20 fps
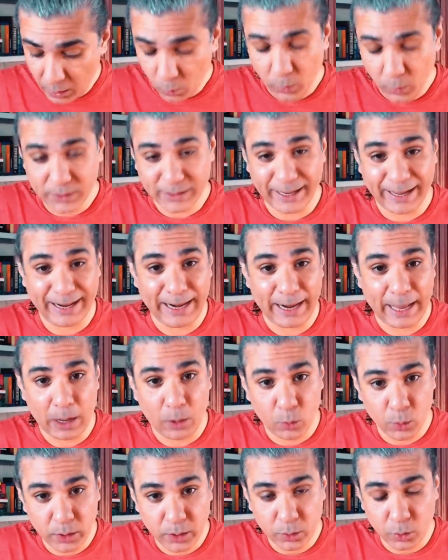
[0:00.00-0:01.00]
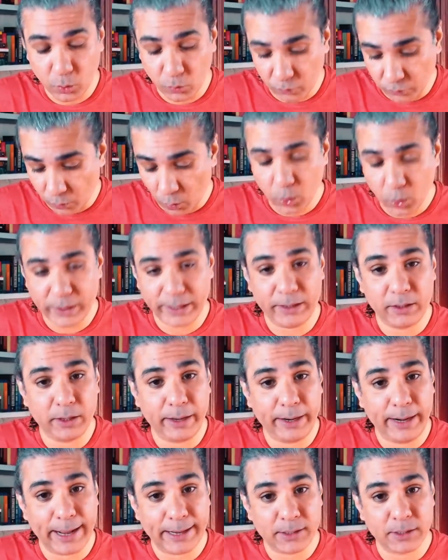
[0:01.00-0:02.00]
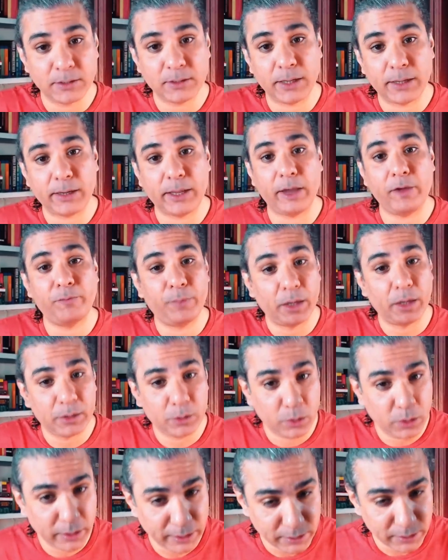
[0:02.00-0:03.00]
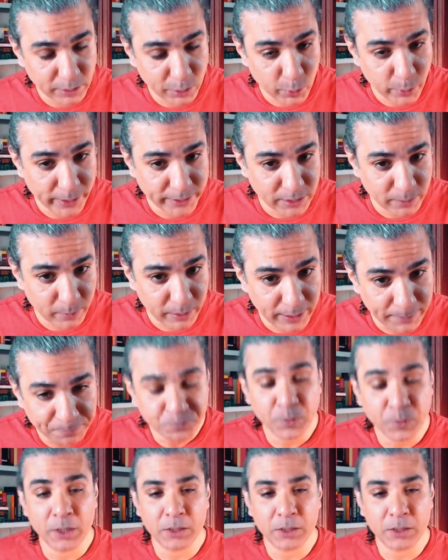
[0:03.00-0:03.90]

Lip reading: was allowed to vote in the elections that gave birth to the Constituent Assembly.